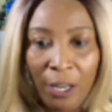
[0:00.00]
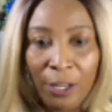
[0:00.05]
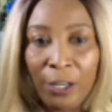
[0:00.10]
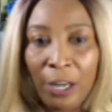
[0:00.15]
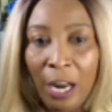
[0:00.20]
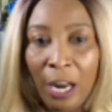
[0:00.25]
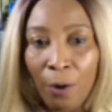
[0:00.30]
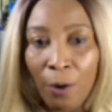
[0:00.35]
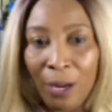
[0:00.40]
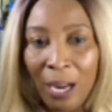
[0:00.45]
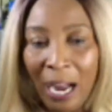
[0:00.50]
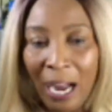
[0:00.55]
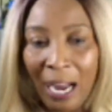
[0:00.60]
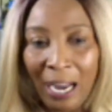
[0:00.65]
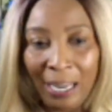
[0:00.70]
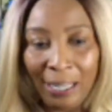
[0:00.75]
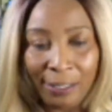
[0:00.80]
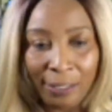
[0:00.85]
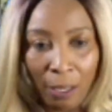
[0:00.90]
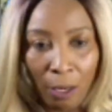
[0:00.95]
Now,
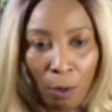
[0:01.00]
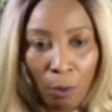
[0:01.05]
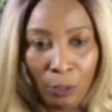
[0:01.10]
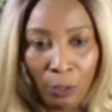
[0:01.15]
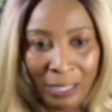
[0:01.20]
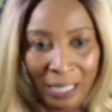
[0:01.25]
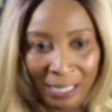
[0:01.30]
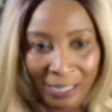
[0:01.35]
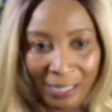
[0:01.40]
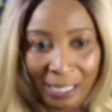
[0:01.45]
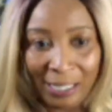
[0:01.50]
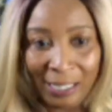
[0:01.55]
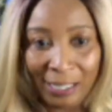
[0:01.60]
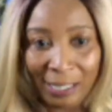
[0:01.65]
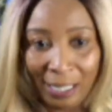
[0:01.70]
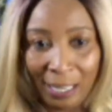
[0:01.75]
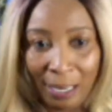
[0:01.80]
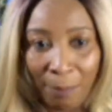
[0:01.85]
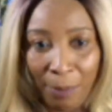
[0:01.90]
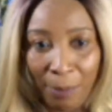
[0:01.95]
guys, this is
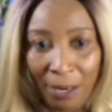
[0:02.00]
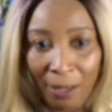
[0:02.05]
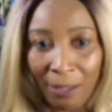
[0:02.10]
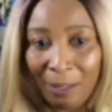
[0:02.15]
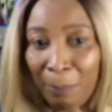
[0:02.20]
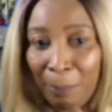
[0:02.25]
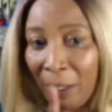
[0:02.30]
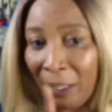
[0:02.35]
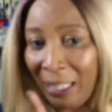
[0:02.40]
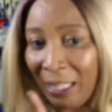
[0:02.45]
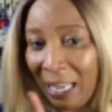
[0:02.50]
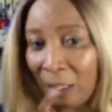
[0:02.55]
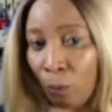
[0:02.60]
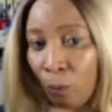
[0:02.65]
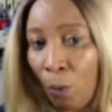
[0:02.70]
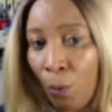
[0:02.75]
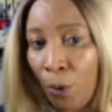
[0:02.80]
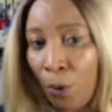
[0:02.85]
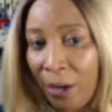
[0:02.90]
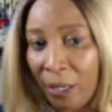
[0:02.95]
steaming, but guess
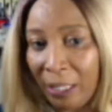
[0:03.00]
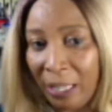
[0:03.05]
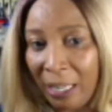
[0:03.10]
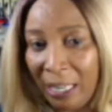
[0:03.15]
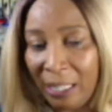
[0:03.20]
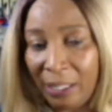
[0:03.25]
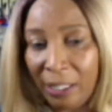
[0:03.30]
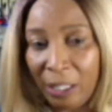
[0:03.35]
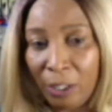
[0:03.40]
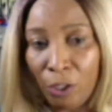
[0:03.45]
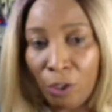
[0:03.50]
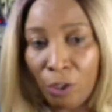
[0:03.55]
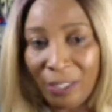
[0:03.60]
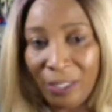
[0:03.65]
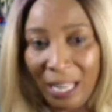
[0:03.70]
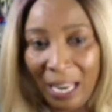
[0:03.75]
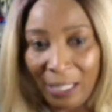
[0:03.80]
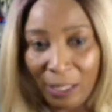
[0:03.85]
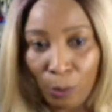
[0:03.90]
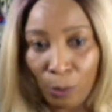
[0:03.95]
what we're going to introduce
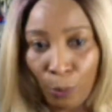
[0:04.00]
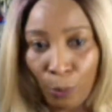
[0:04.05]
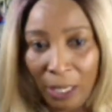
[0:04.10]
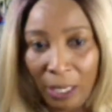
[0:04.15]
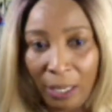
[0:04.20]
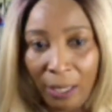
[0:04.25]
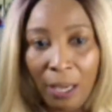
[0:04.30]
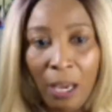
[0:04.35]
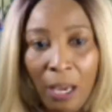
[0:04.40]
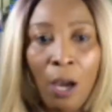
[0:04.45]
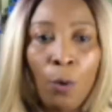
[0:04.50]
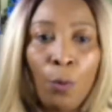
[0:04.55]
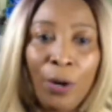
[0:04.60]
next week?